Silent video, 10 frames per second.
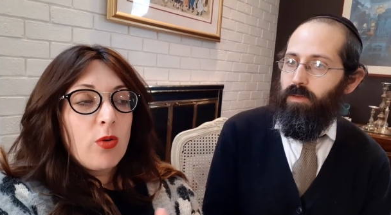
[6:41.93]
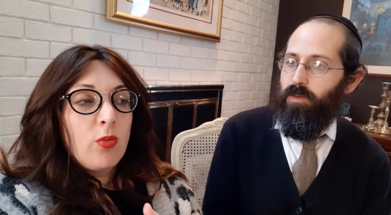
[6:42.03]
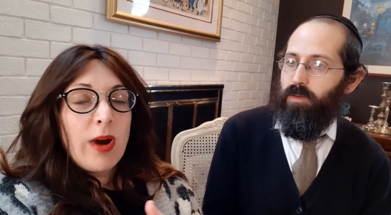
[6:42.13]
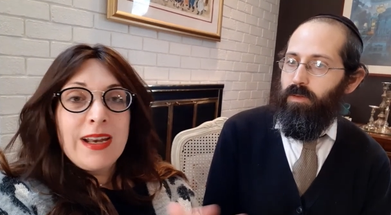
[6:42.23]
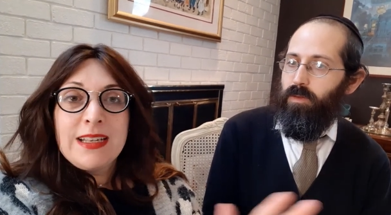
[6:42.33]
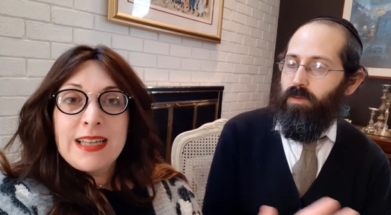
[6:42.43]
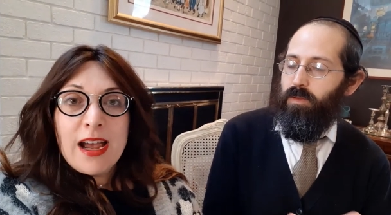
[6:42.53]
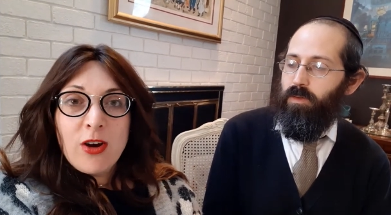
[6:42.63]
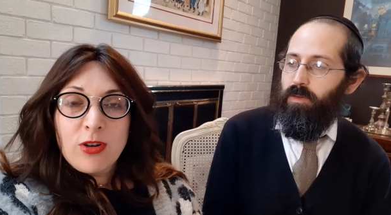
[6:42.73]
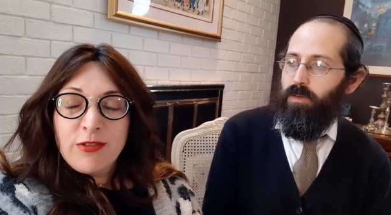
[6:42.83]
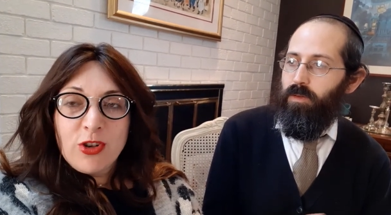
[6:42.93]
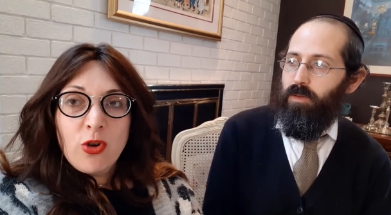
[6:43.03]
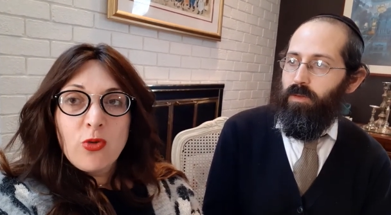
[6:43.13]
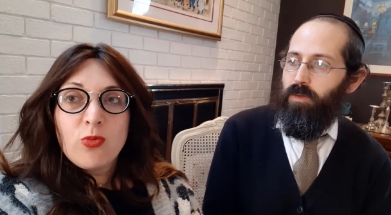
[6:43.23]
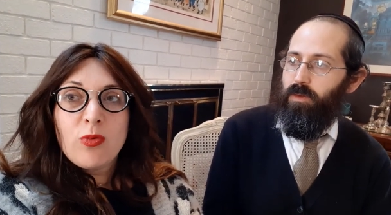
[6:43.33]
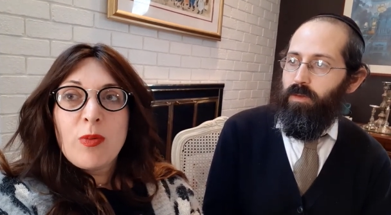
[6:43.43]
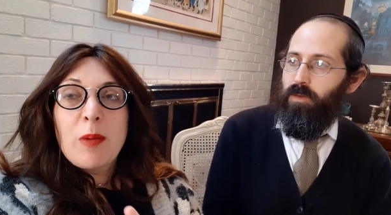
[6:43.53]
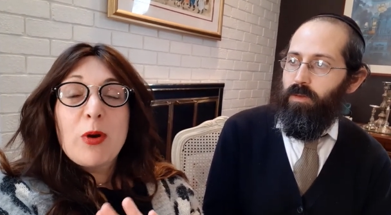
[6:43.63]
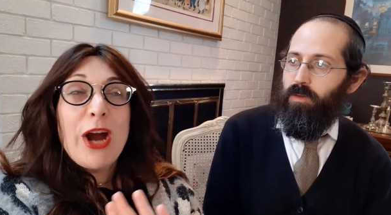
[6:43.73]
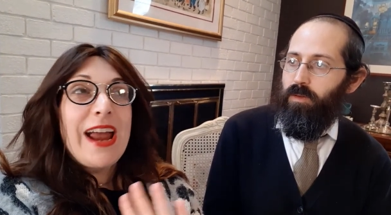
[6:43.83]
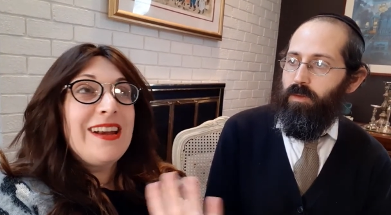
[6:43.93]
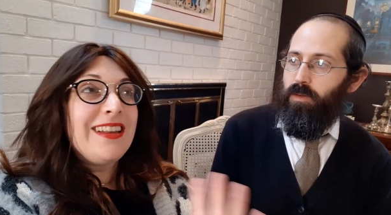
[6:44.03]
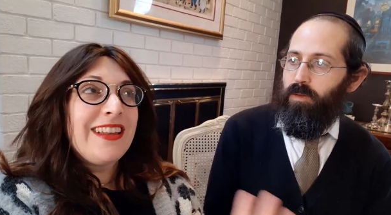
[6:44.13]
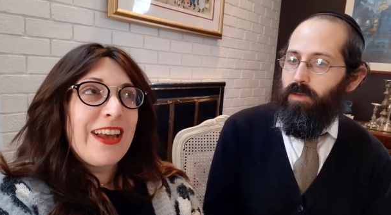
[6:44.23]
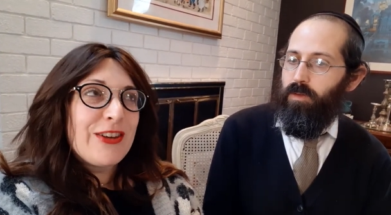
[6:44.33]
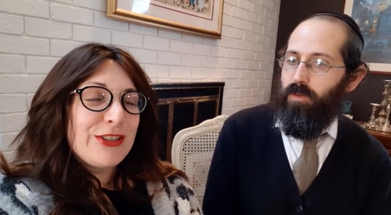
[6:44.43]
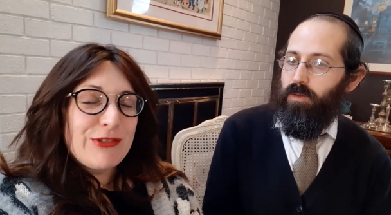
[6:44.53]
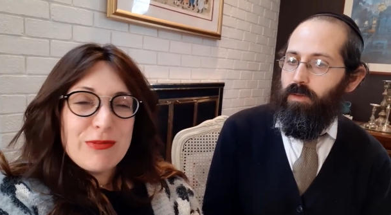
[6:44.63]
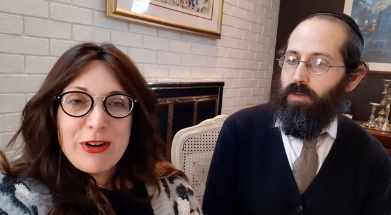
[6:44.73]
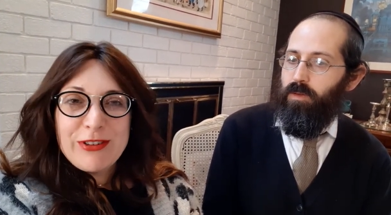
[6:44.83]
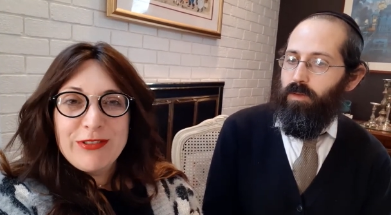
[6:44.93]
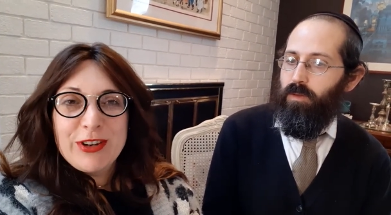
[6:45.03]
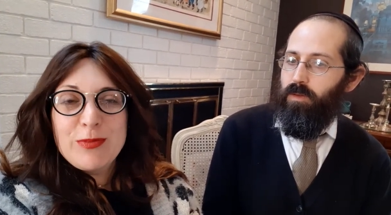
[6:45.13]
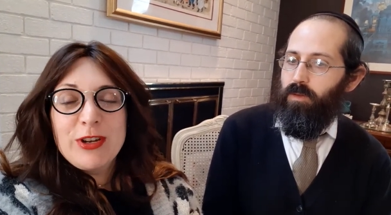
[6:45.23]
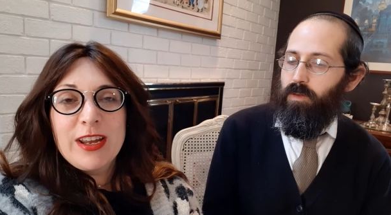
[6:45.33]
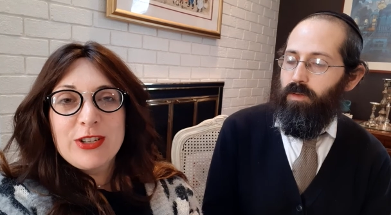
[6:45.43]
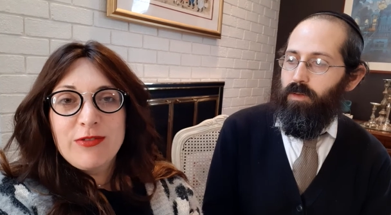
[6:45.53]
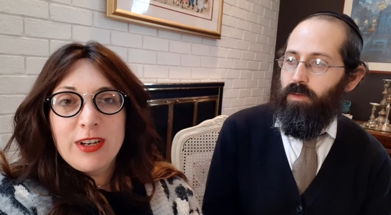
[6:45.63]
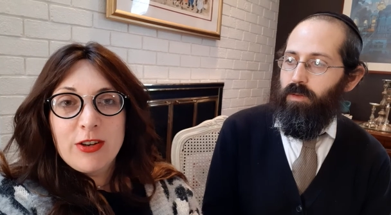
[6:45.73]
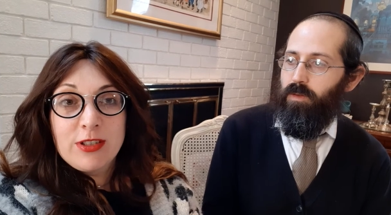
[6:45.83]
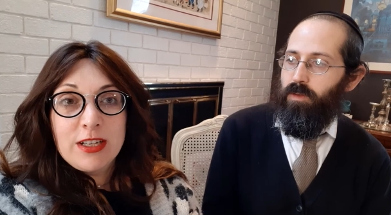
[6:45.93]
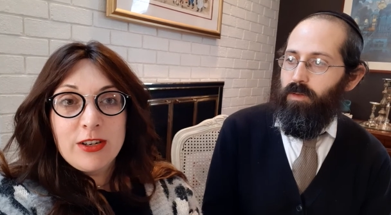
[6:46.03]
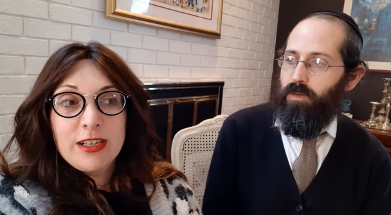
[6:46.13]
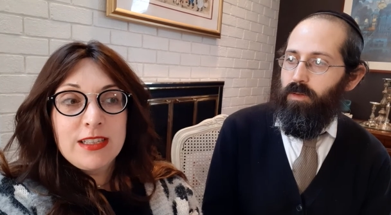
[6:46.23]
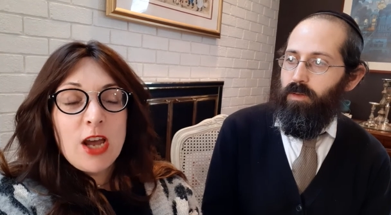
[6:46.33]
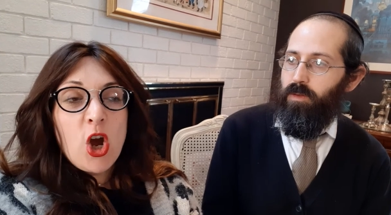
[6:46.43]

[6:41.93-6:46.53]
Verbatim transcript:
Speaker 1: When in doubt, if you don't remember anything else from our communication video series,